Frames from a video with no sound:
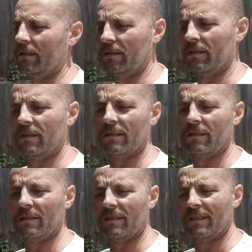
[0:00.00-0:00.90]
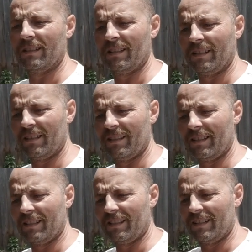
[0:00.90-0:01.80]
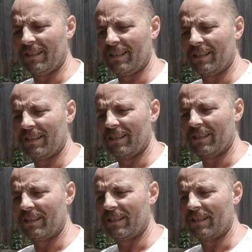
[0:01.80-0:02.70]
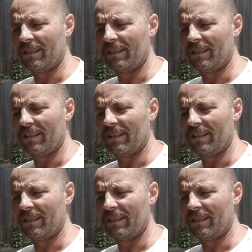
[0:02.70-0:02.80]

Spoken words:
No one is speaking in this clip.